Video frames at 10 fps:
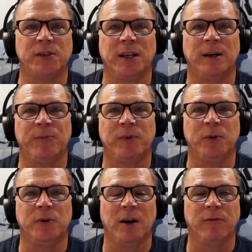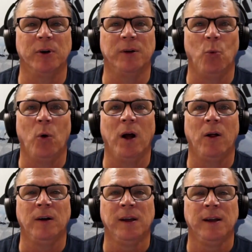up to cover it
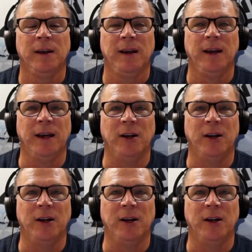well, and